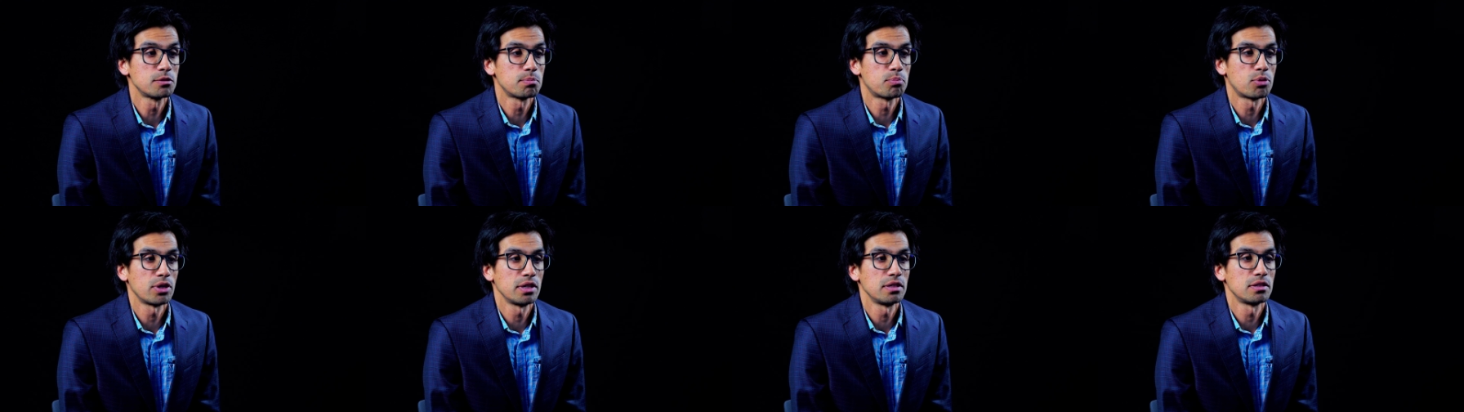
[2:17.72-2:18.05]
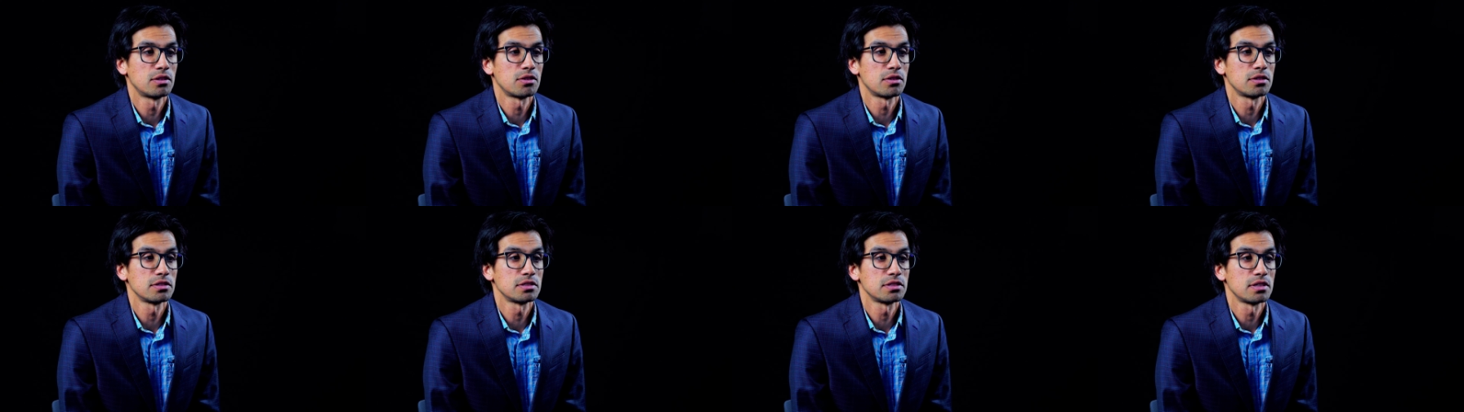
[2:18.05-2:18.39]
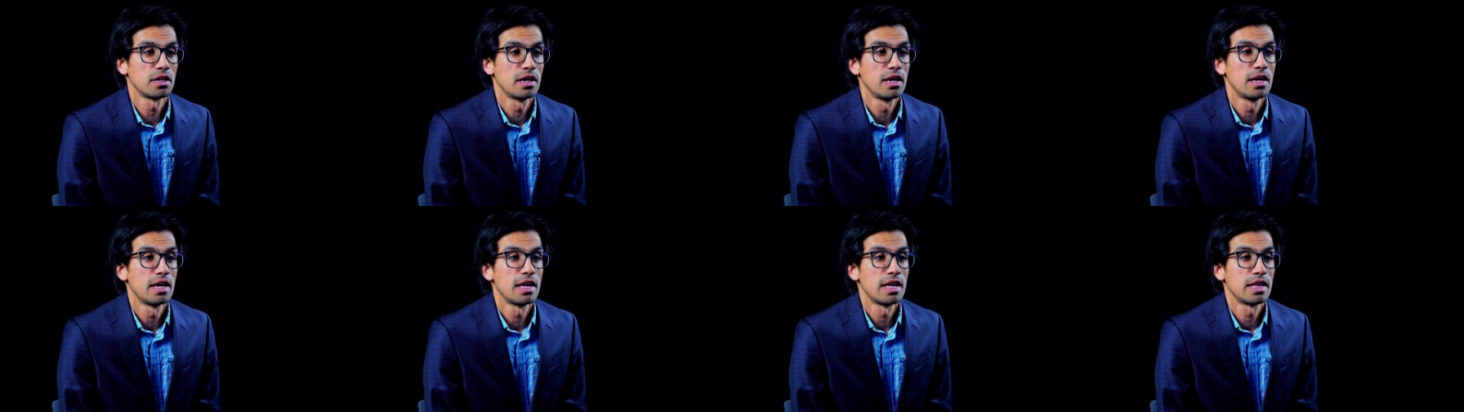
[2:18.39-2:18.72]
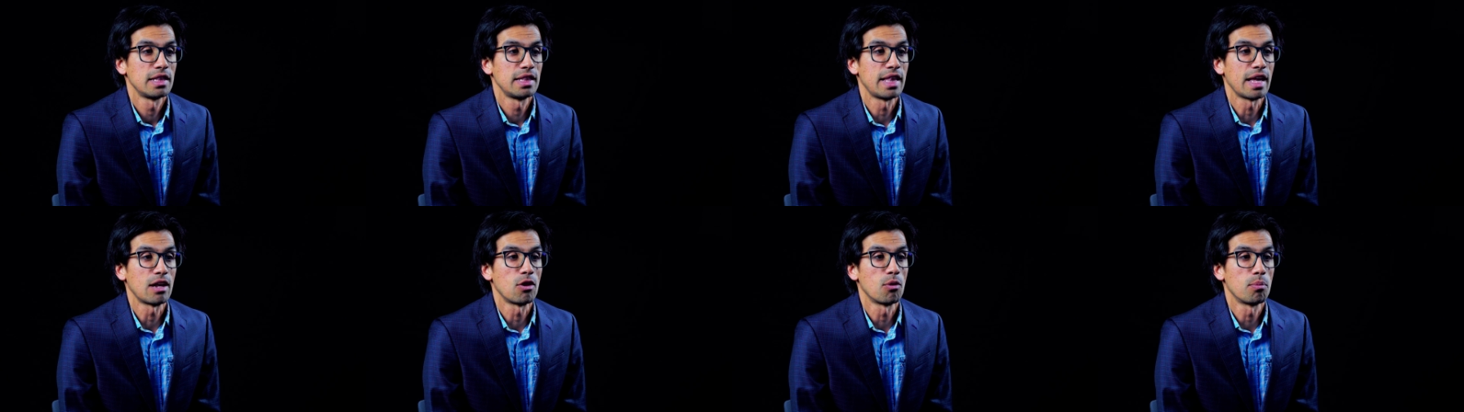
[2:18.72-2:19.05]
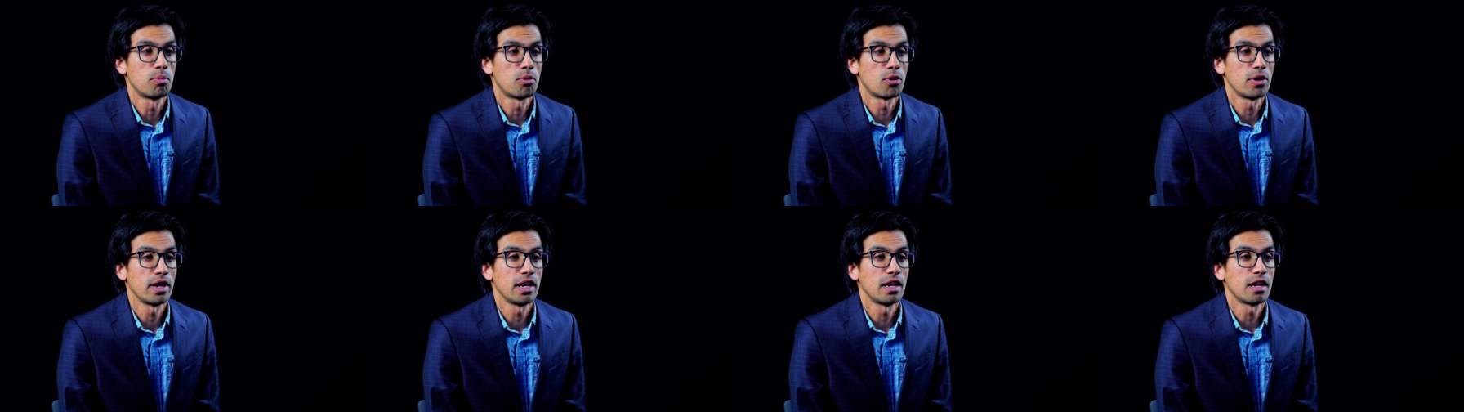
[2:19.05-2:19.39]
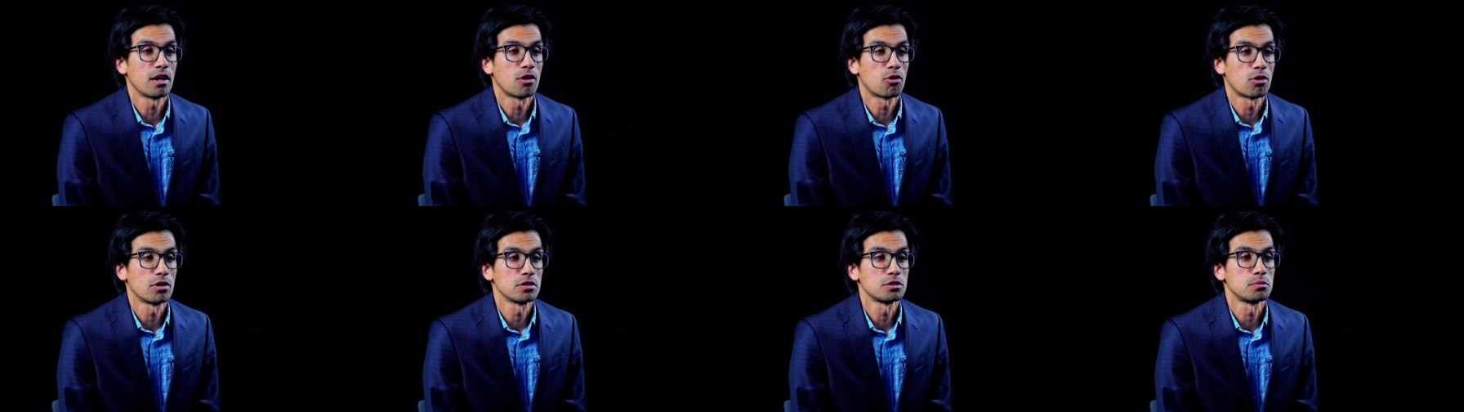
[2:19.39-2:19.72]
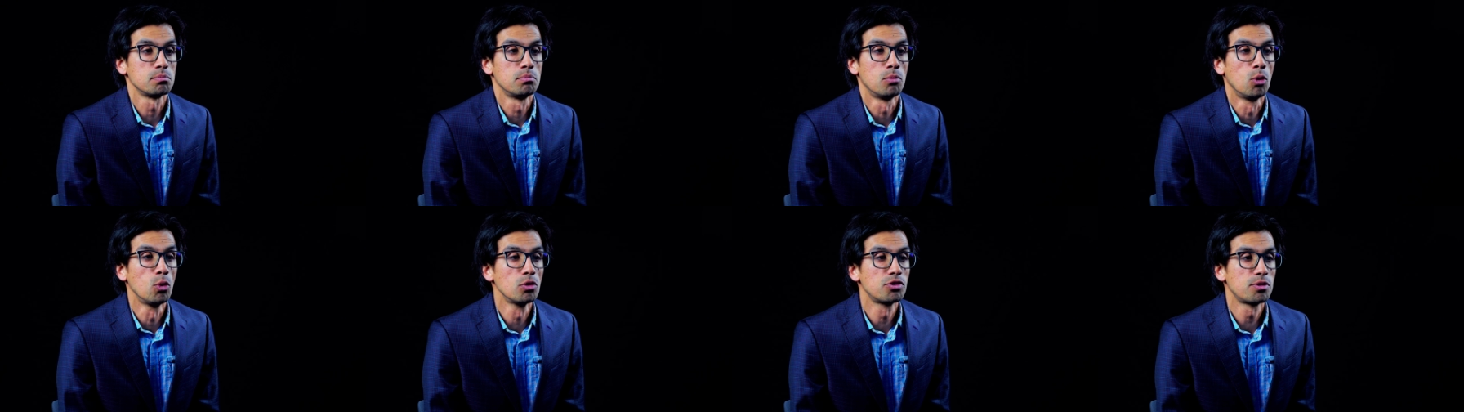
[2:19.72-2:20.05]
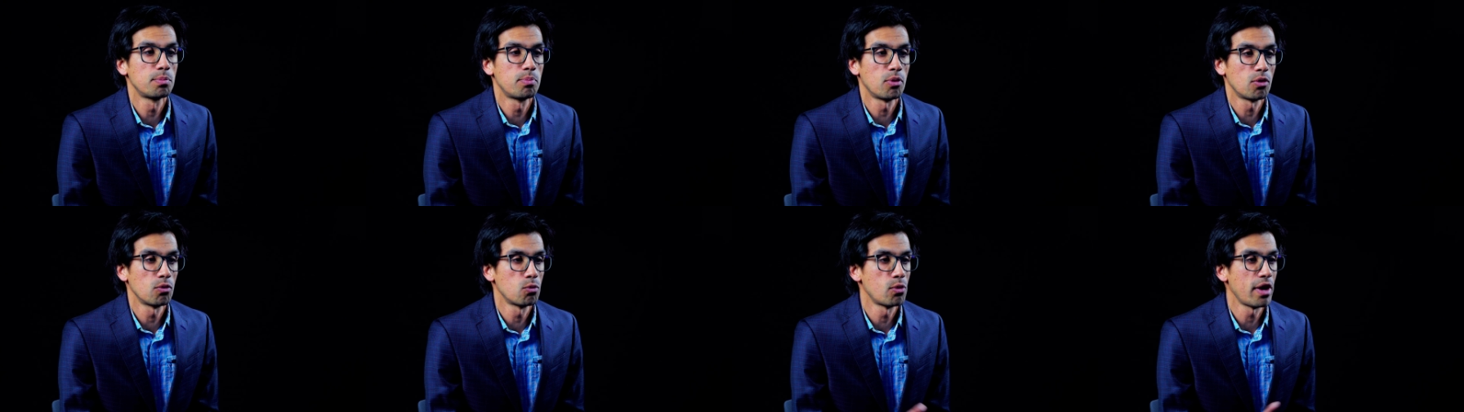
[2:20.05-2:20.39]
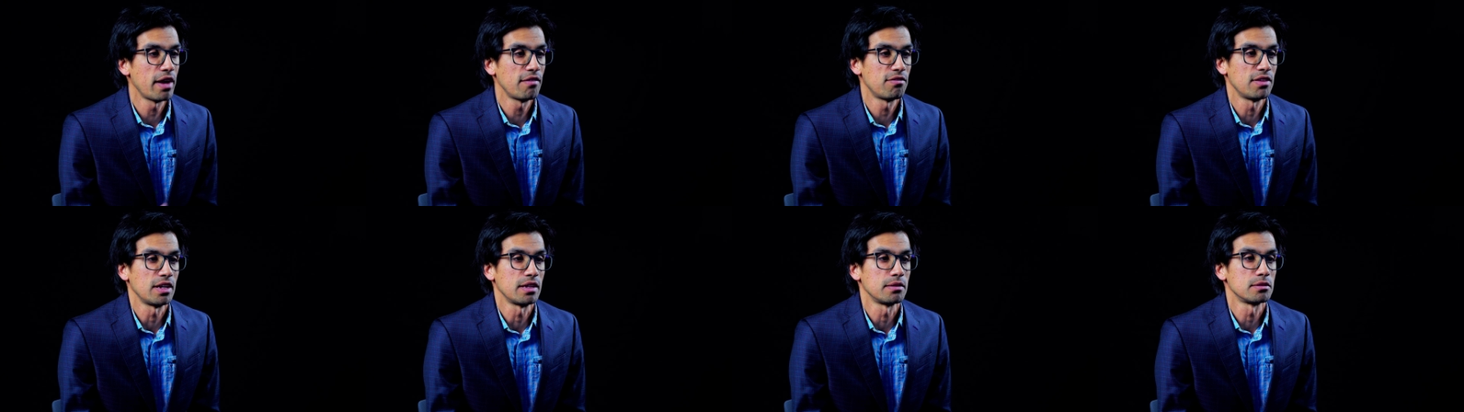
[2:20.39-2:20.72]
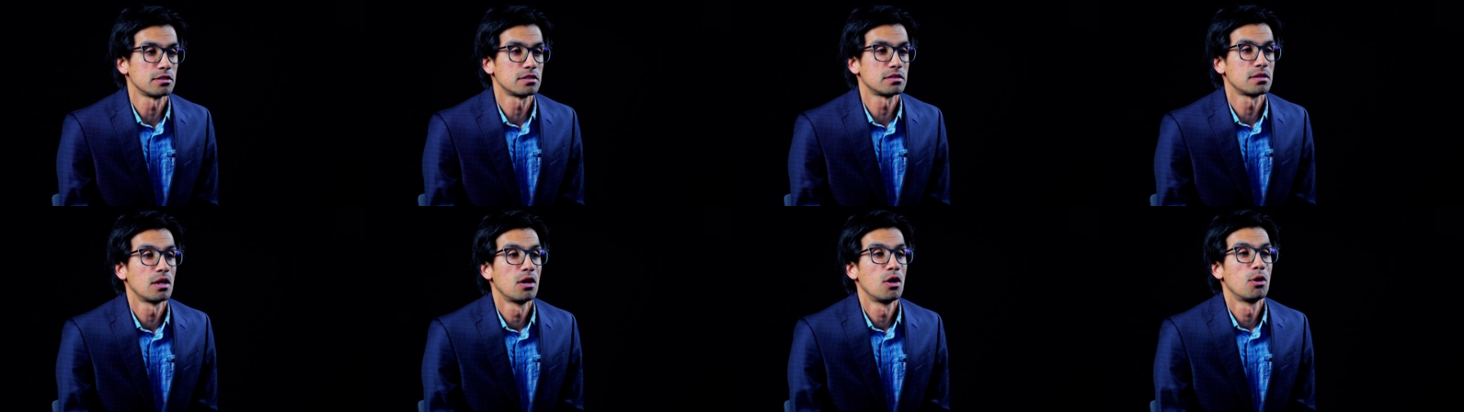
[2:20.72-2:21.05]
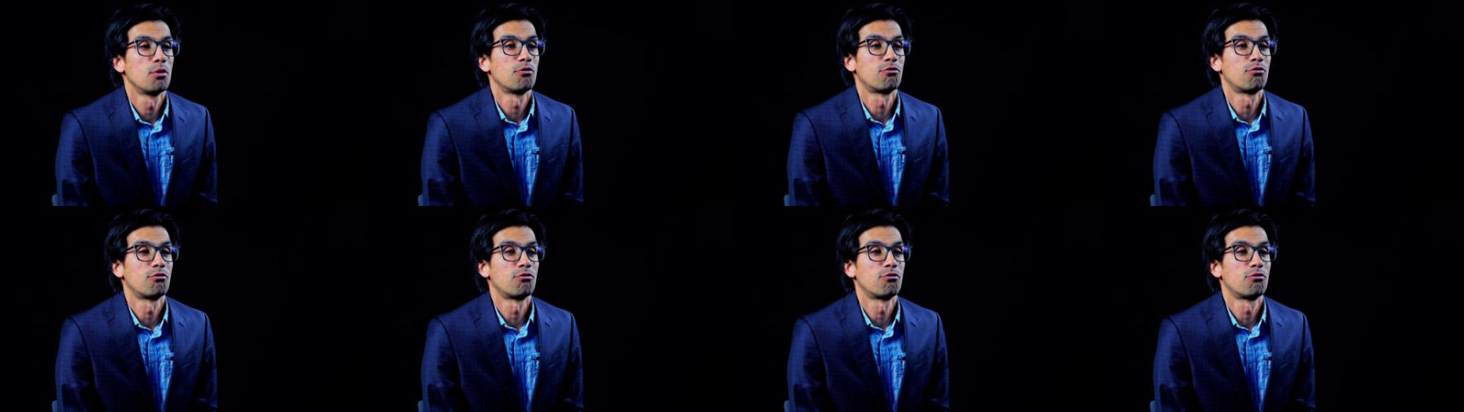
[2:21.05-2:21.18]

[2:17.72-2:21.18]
printers that operate across multiple wavelengths,